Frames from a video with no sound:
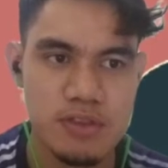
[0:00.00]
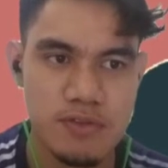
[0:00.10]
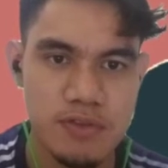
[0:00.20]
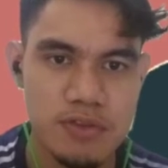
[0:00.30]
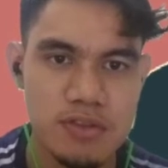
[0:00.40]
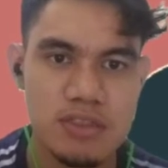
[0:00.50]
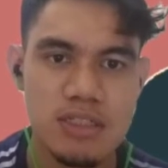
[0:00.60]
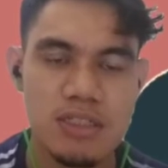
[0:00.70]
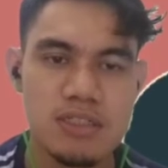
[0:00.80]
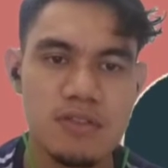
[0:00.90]
of fossil fuels,
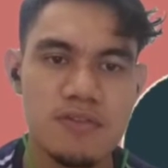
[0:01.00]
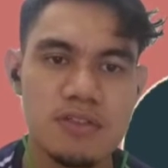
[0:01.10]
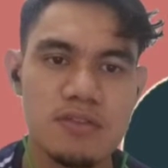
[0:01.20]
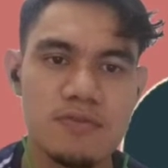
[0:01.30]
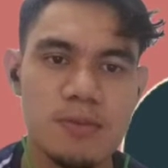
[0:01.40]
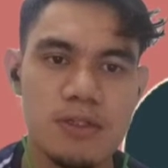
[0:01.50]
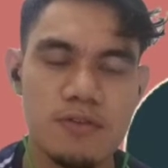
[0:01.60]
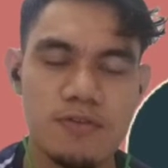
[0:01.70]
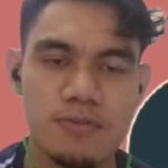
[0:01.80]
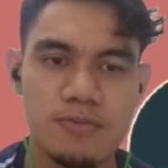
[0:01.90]
the next effects of
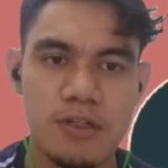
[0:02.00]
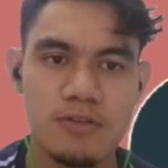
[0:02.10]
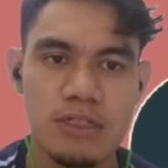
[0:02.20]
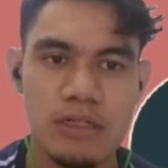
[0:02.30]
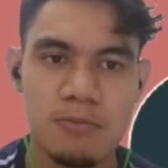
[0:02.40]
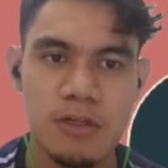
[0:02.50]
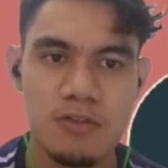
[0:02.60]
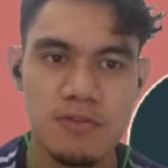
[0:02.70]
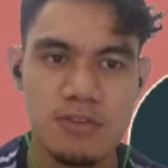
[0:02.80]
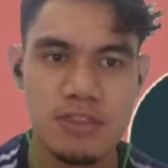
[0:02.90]
biopower and
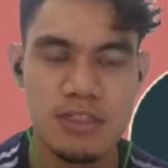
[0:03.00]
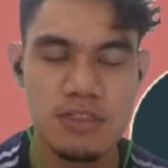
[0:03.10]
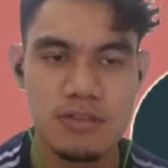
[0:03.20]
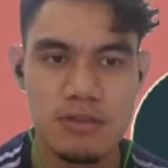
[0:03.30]
biofuels